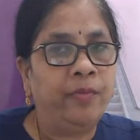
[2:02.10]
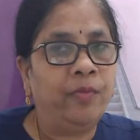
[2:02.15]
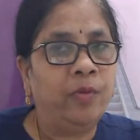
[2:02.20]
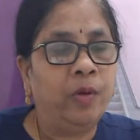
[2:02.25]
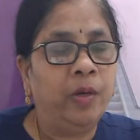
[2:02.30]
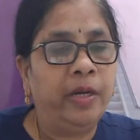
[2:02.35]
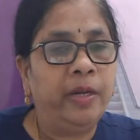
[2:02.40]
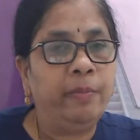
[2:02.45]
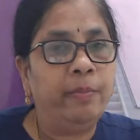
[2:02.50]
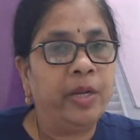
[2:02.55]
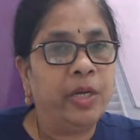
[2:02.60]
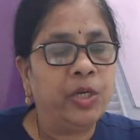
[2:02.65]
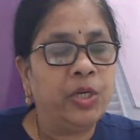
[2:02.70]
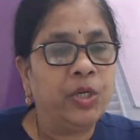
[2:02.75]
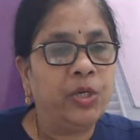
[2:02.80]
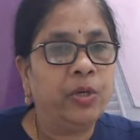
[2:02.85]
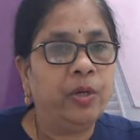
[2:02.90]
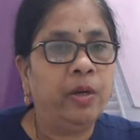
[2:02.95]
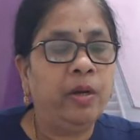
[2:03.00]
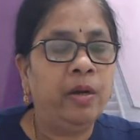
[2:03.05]
fully
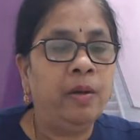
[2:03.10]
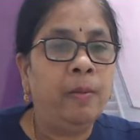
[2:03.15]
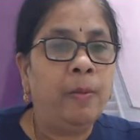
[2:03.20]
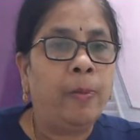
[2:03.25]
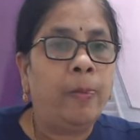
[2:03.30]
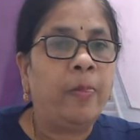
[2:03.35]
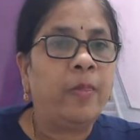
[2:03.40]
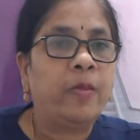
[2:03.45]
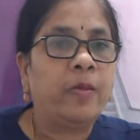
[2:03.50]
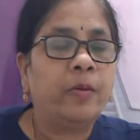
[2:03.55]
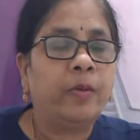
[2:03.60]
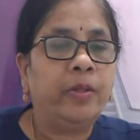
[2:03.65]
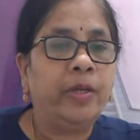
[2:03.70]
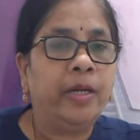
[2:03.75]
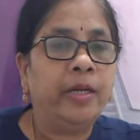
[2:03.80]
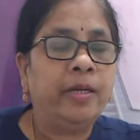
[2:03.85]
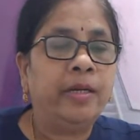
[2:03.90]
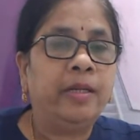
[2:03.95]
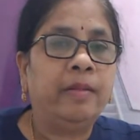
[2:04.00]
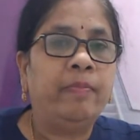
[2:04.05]
mature, so
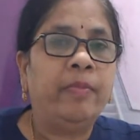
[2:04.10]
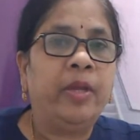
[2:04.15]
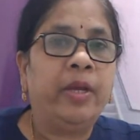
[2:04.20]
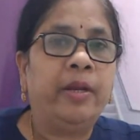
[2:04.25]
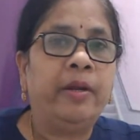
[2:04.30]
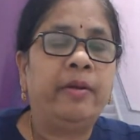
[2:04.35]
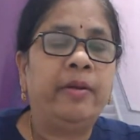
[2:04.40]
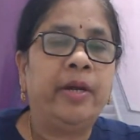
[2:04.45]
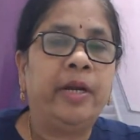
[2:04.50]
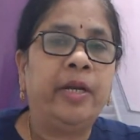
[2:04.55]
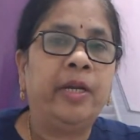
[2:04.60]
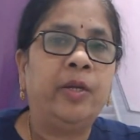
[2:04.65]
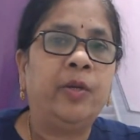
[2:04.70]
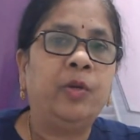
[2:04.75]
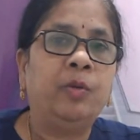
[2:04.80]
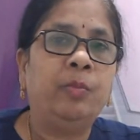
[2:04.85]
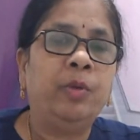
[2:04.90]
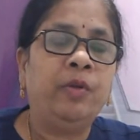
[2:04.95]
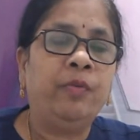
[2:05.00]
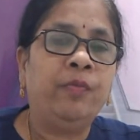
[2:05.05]
that they are ready
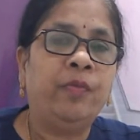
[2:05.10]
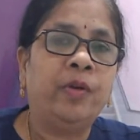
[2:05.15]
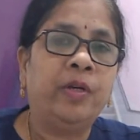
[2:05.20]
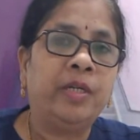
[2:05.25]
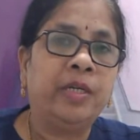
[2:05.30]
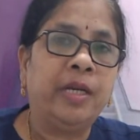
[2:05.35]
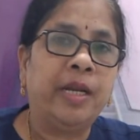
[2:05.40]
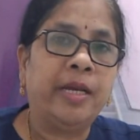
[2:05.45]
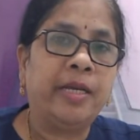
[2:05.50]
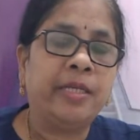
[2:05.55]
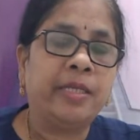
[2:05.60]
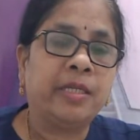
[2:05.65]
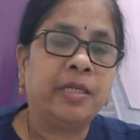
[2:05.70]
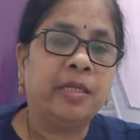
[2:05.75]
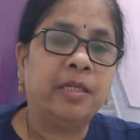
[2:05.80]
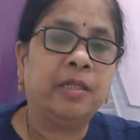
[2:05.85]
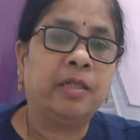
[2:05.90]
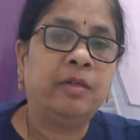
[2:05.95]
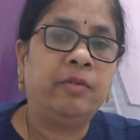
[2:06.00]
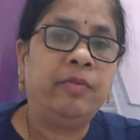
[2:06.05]
to be
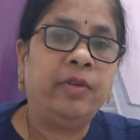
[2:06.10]
fertilized